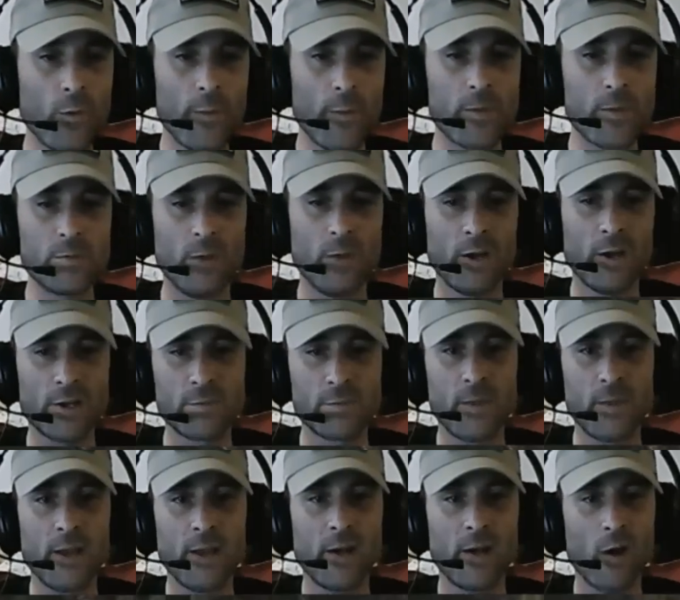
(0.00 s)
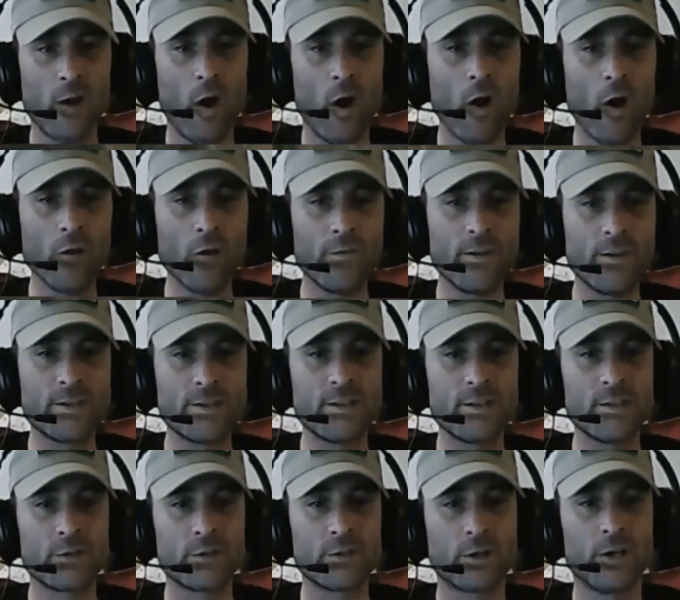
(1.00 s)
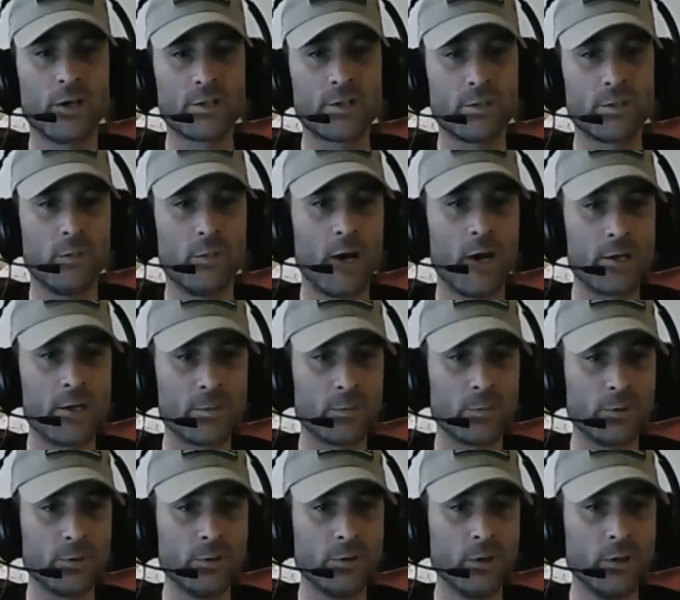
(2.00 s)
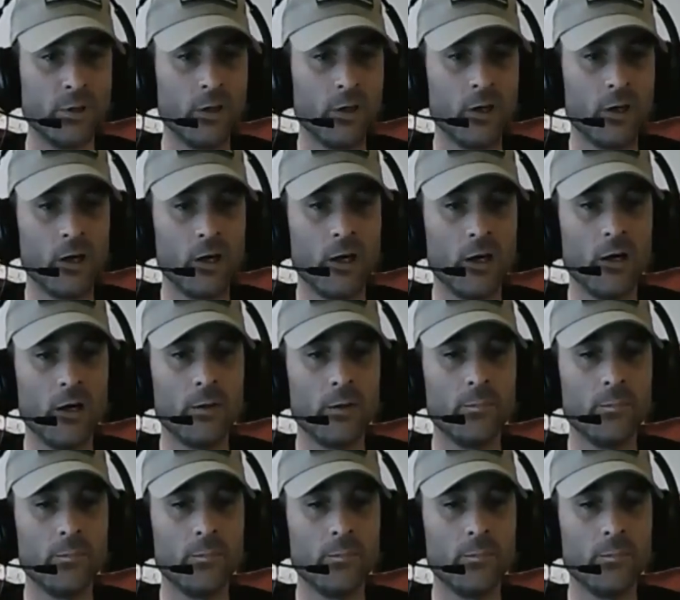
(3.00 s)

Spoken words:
So, and with the Weapons Mod Expanded, all of these things are customizable.